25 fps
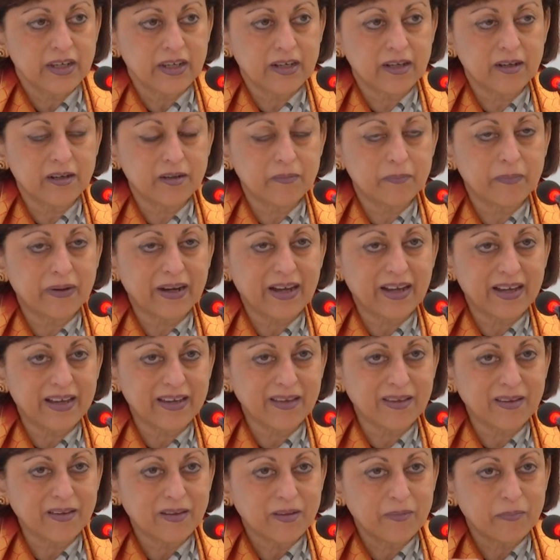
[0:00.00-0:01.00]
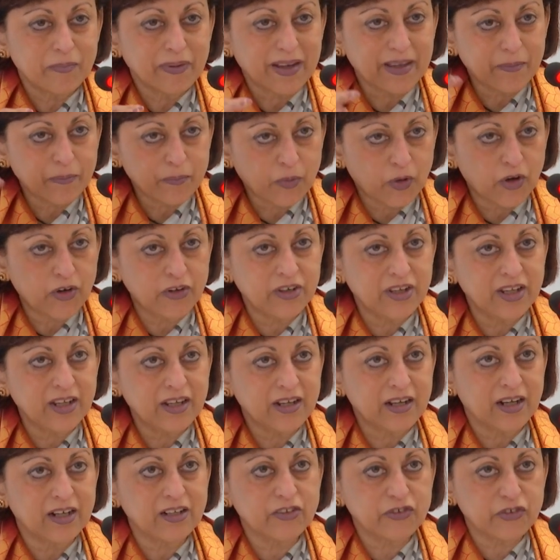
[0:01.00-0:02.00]
uh, by, by
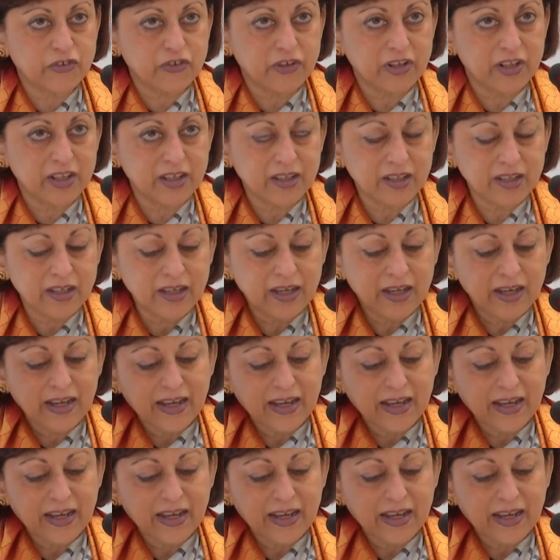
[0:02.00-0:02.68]
bonding culturally.